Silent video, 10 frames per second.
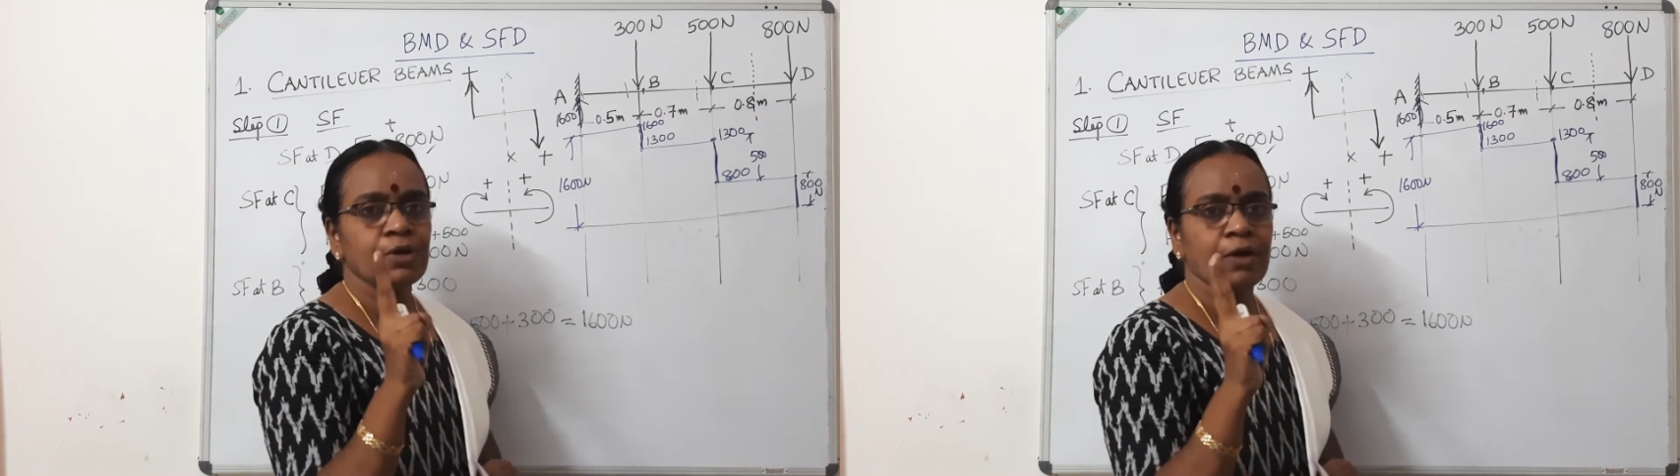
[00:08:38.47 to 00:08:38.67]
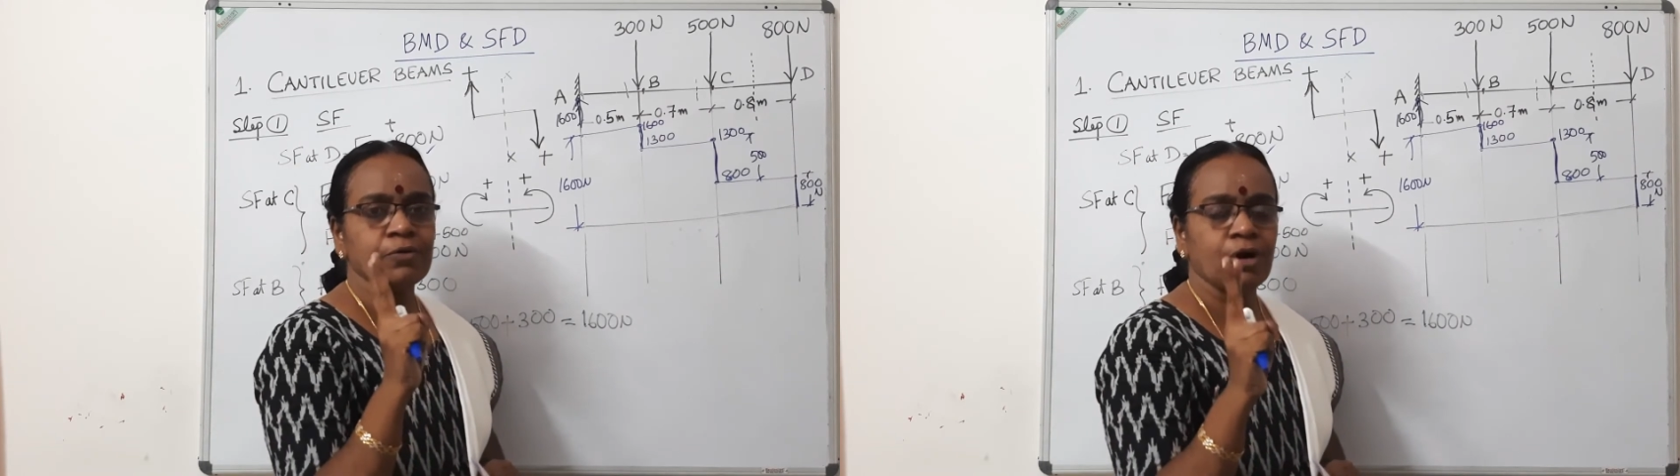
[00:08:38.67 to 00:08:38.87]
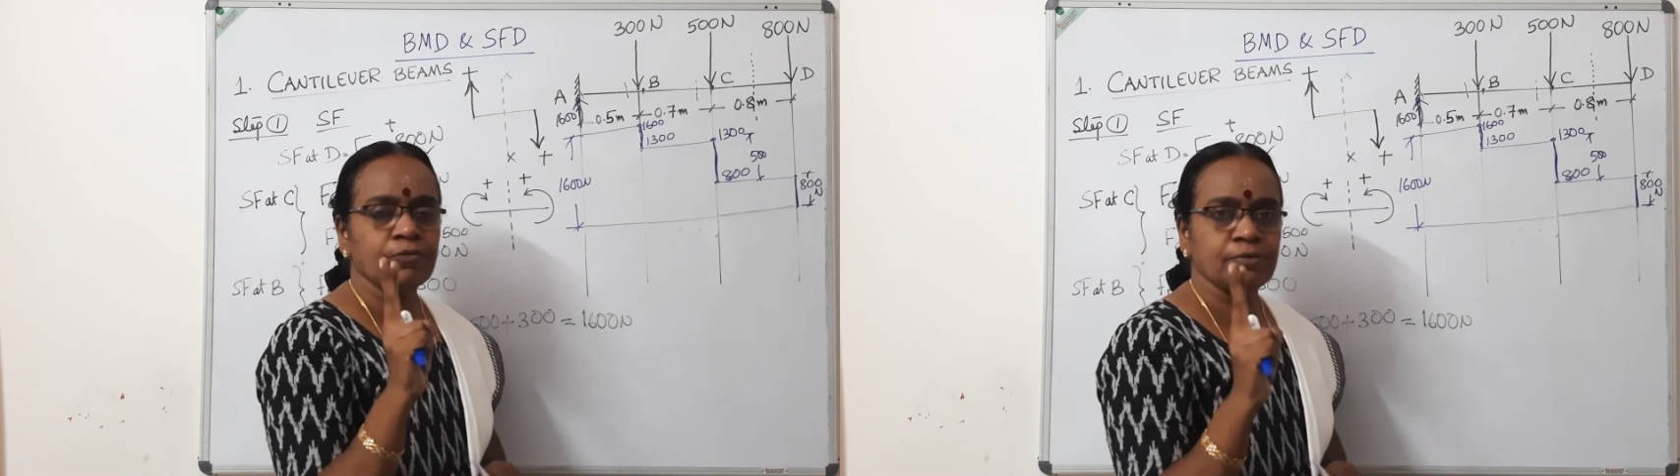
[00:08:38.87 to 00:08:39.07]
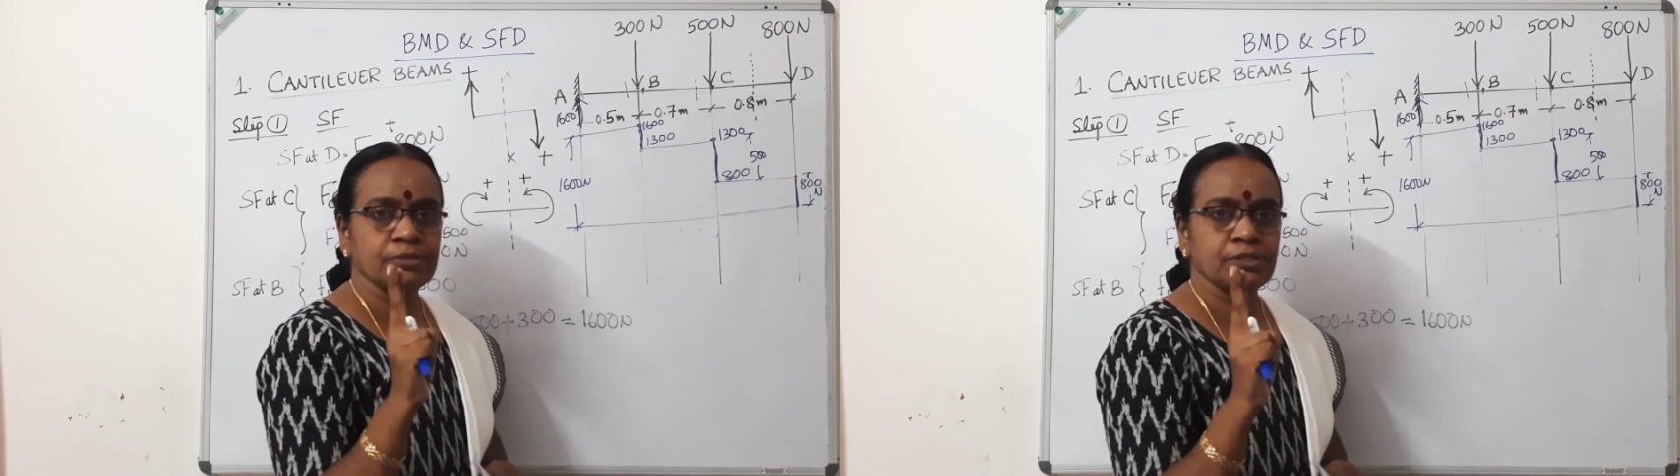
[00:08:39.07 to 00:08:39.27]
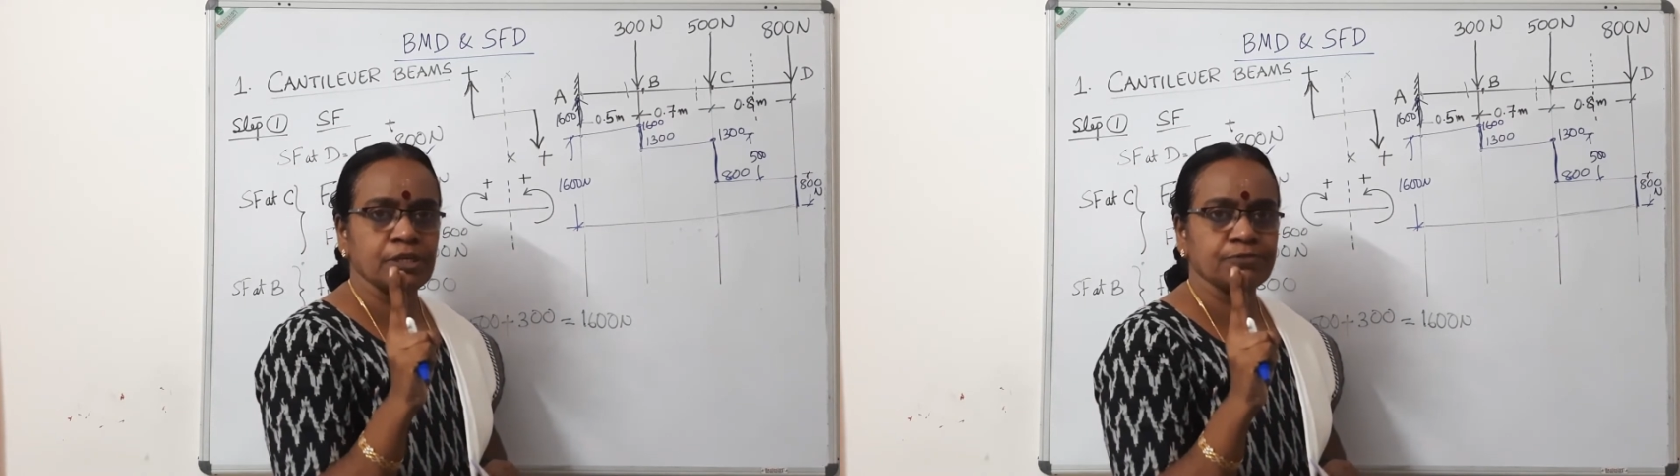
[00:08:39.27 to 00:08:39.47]
we have got from
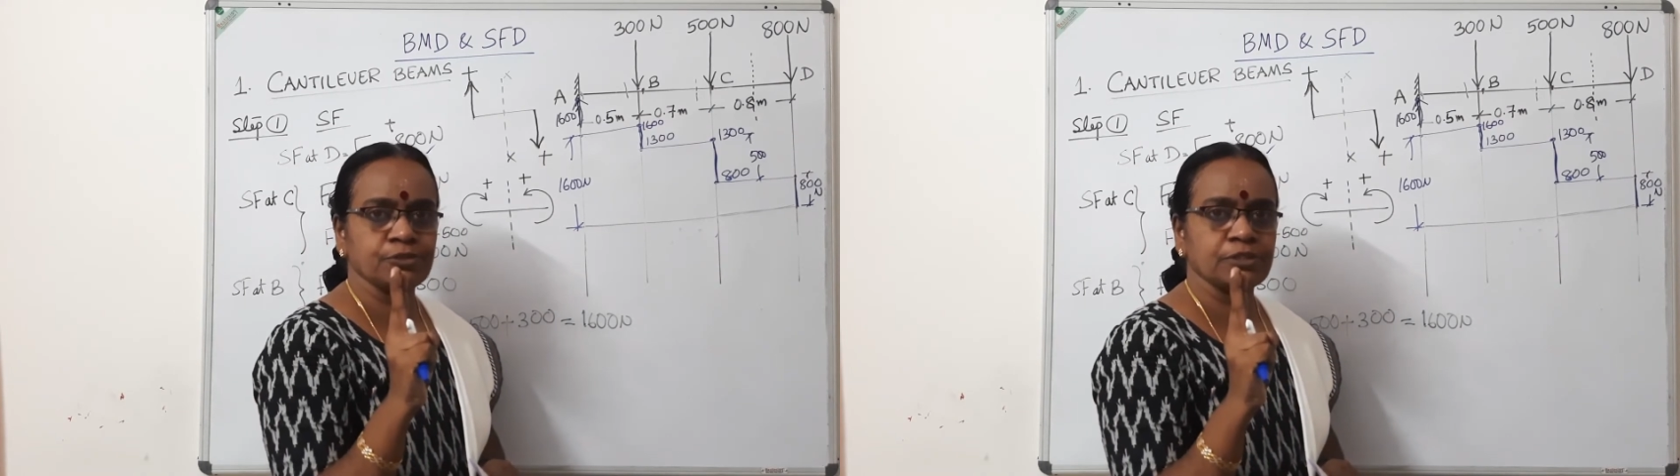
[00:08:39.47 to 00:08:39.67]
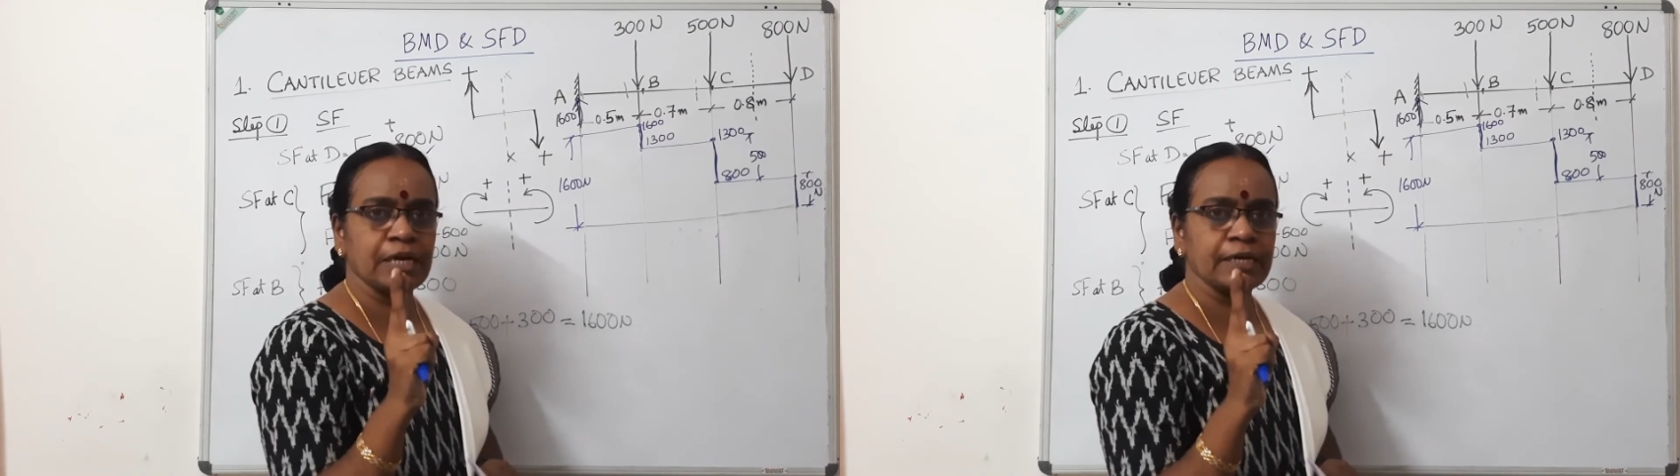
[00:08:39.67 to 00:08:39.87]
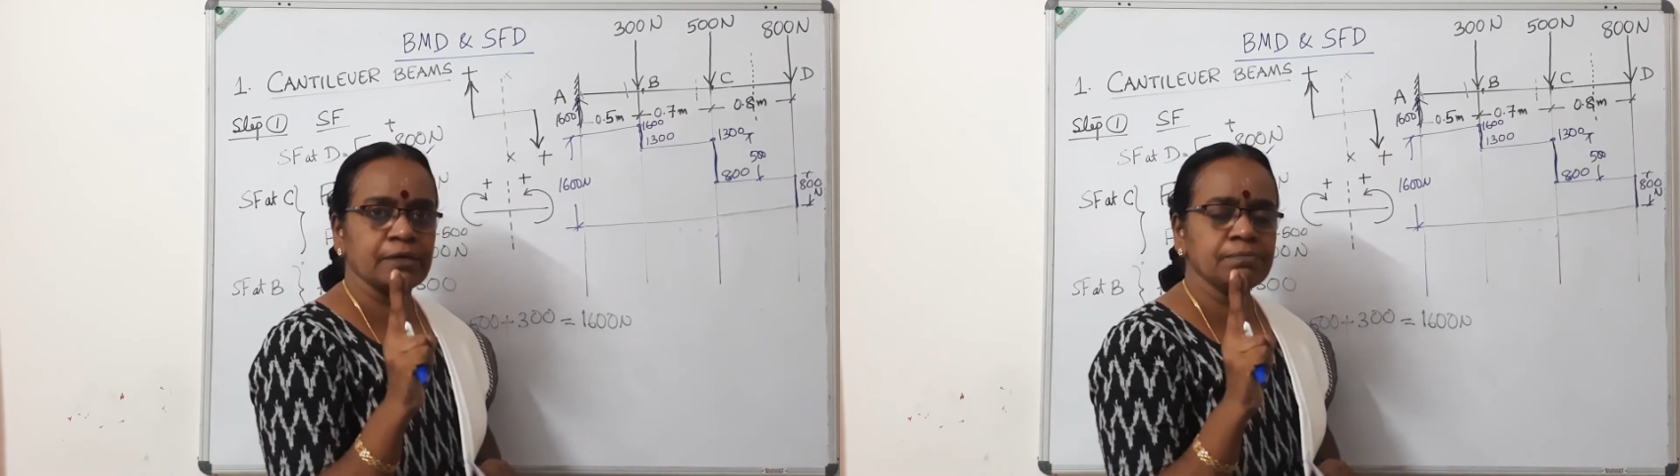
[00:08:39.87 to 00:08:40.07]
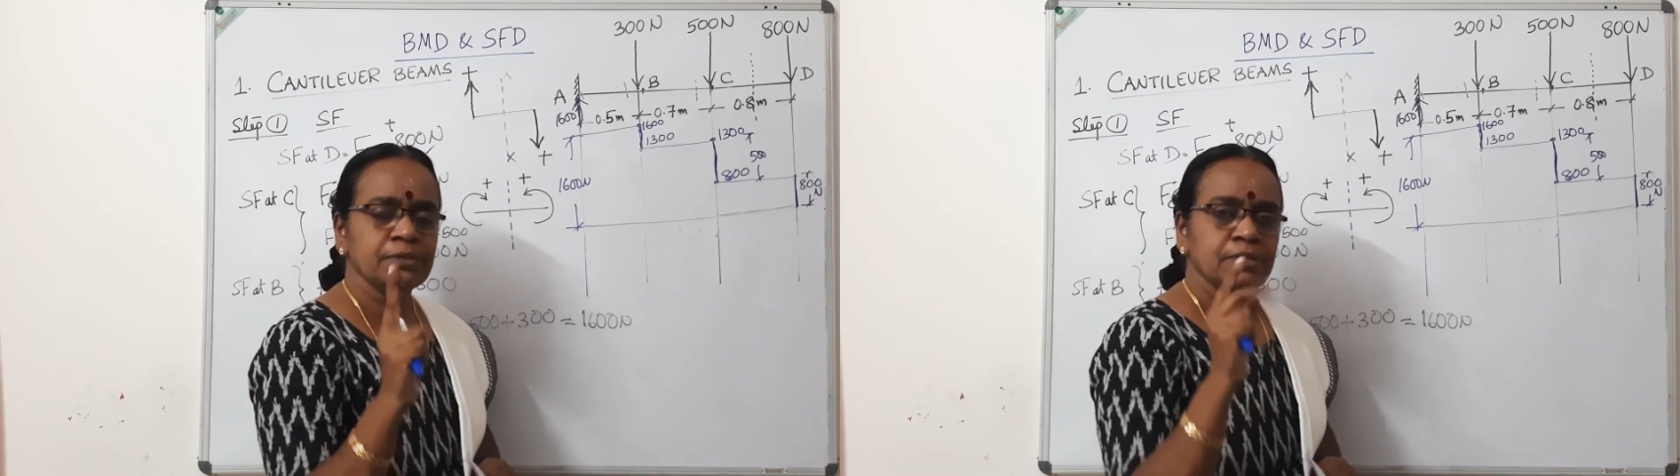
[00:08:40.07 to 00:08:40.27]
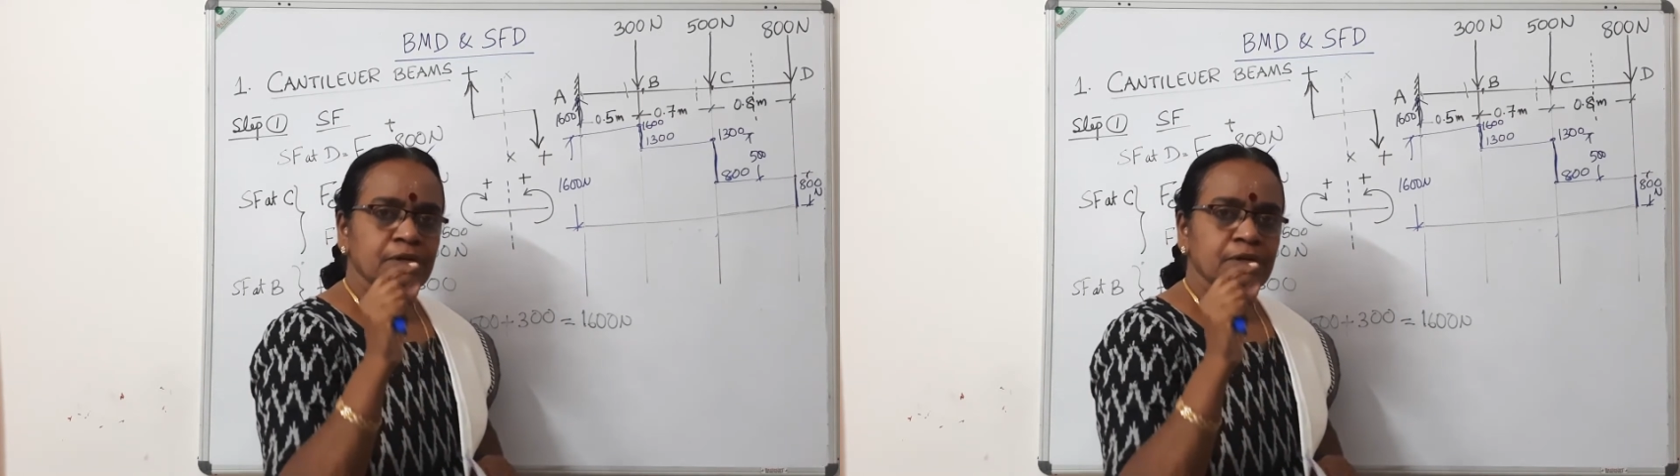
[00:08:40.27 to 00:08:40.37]
the shear force diagram.